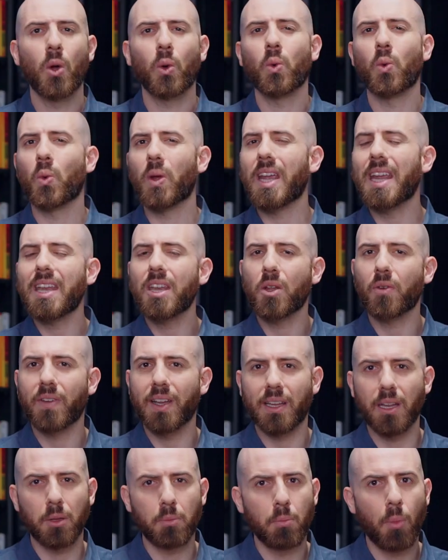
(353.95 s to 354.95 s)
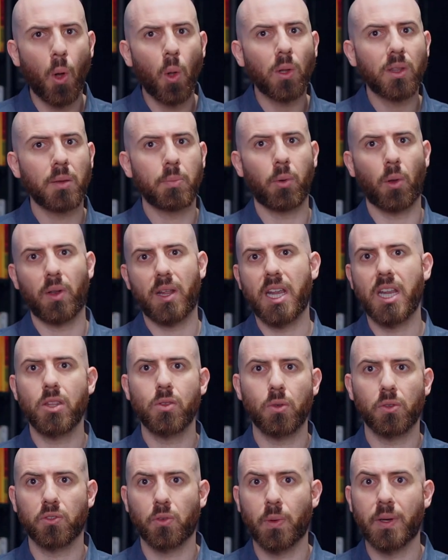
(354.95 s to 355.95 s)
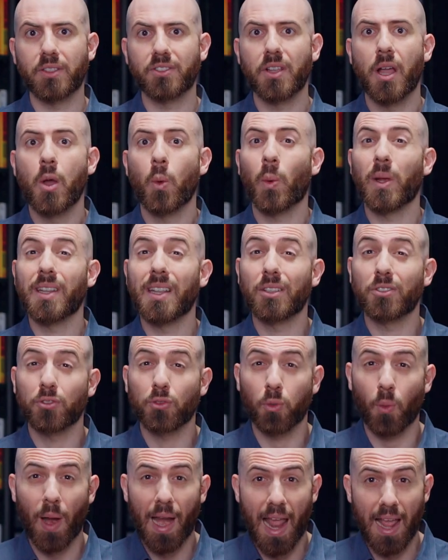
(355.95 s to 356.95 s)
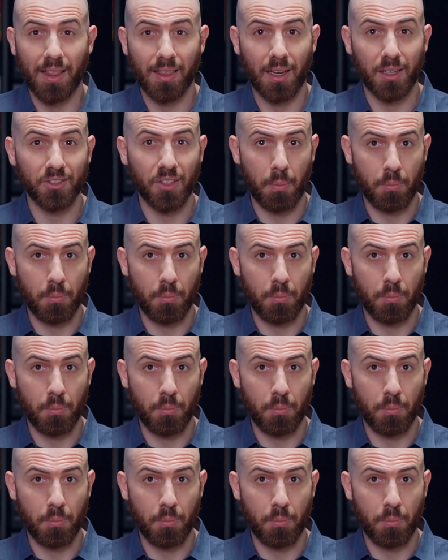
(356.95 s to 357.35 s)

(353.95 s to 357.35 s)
who innovated multiple industries with his relentless